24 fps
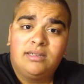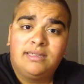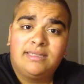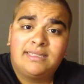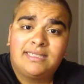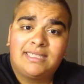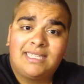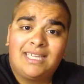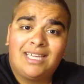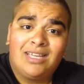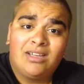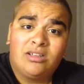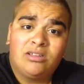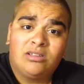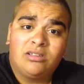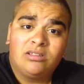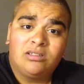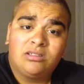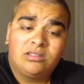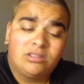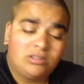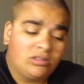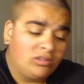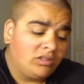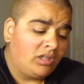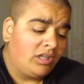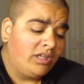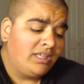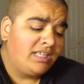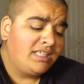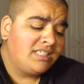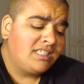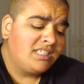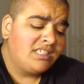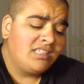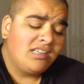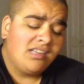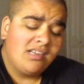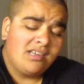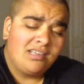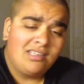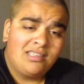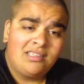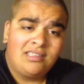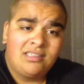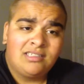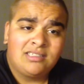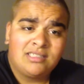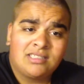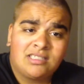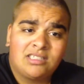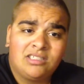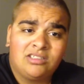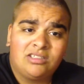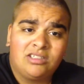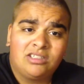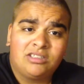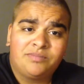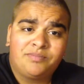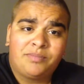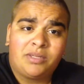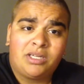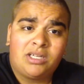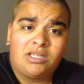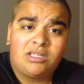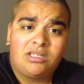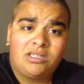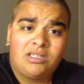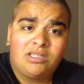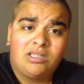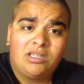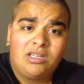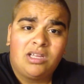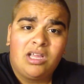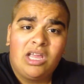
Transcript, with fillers: skills, or not necessarily the skills, but